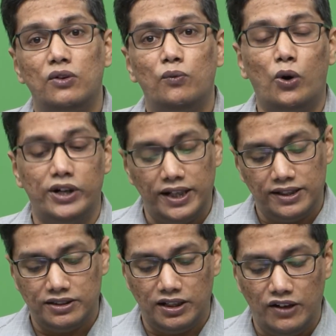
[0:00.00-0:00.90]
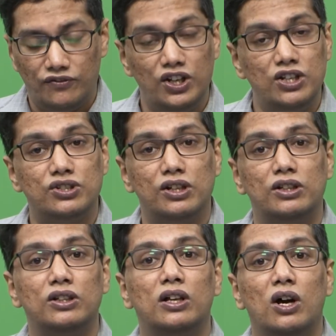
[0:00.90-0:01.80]
What is the
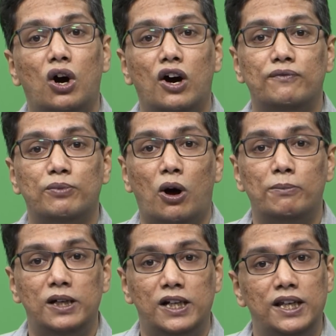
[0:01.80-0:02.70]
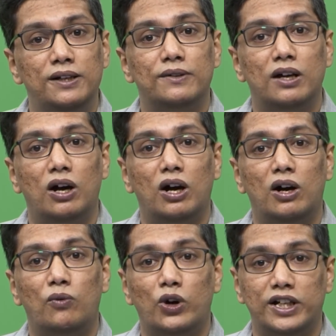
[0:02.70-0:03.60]
definition of probability?
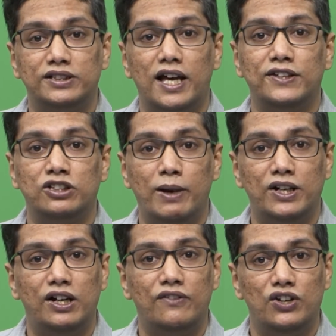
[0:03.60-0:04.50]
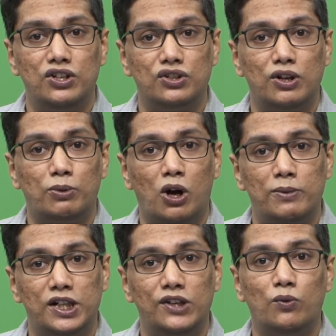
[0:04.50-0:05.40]
Uh, what is the axiomatic definition of
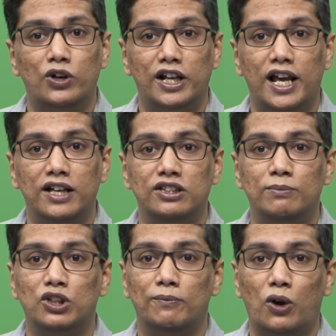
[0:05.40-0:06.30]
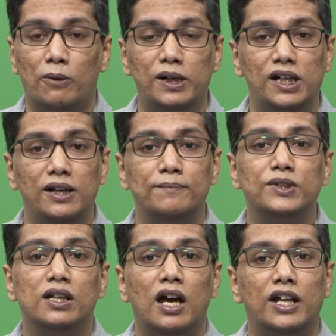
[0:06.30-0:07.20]
probability? What are axioms of probability?
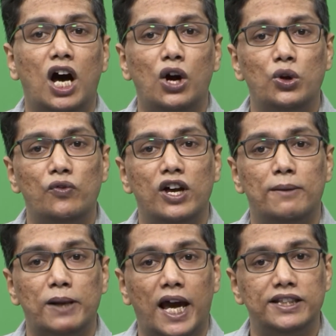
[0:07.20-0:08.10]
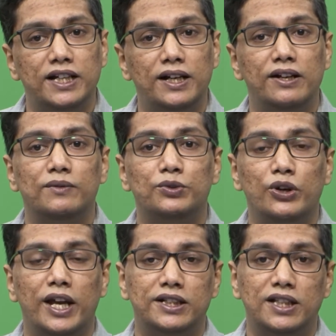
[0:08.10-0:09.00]
And how do we apply that to
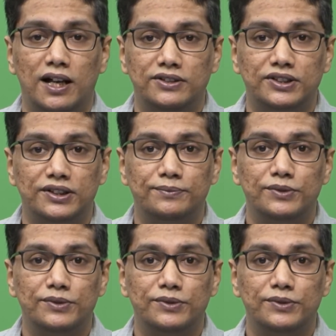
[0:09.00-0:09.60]
get the answer?